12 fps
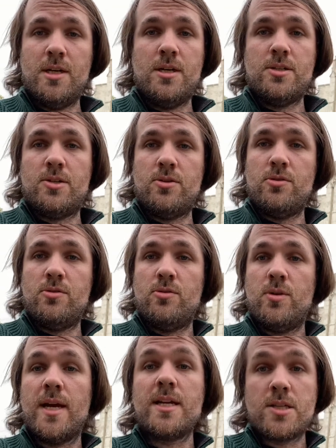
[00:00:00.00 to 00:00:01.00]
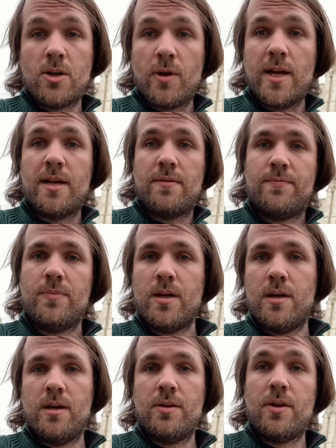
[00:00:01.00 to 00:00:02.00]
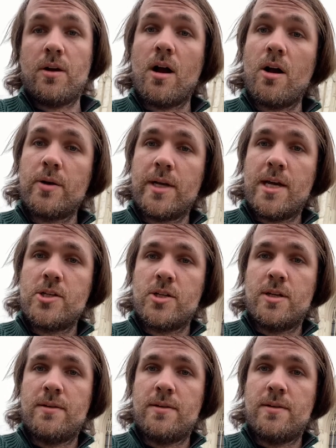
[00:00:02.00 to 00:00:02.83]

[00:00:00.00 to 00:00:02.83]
to integrate their congregation.